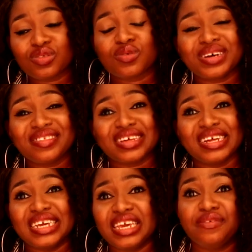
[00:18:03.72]

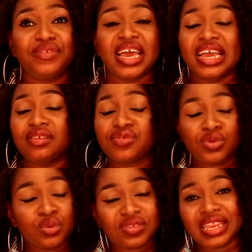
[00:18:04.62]
automatically, if they are in
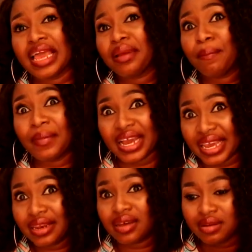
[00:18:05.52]
schools like
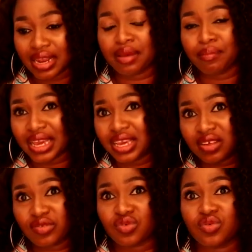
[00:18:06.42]
mine, like my
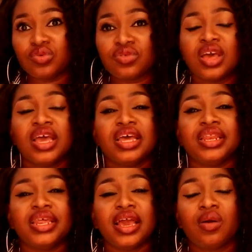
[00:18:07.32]
kids' schools,
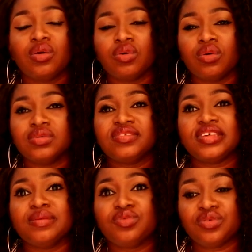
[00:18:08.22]
they're going to
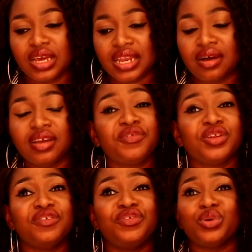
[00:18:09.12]
team together.
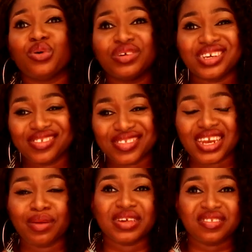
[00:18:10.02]
Even if you don't
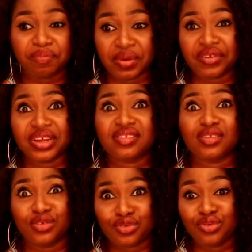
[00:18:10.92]
register them as a
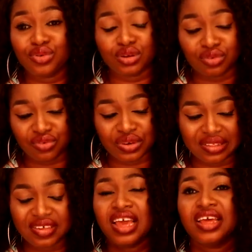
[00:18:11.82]
parent, the school going to do
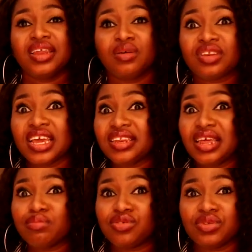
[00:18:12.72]
it. They'll take
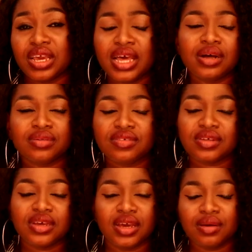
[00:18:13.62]
them to the
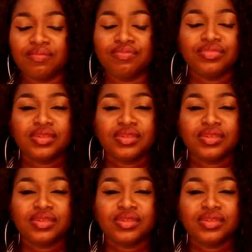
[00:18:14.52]
health um,